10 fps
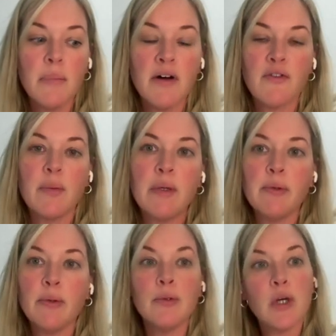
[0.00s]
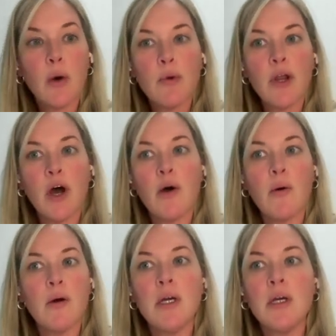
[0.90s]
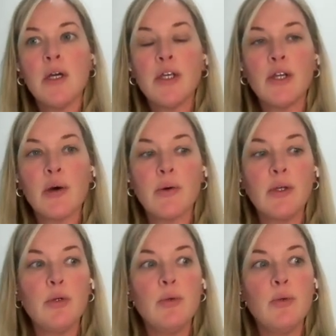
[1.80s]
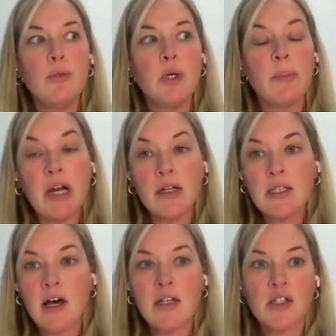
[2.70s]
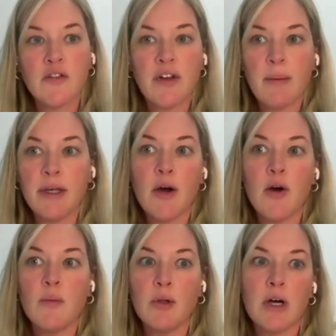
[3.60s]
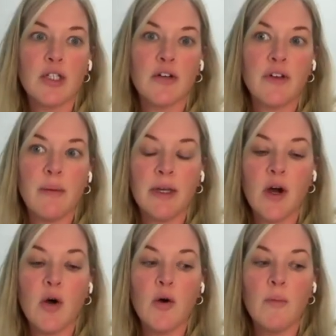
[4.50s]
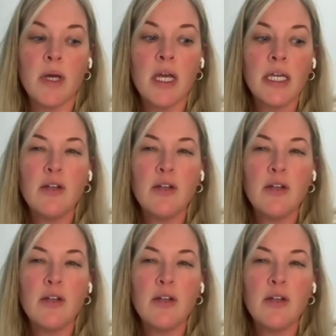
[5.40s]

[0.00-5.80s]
but for people who don't know, your parents lost their family home, you lost your family home.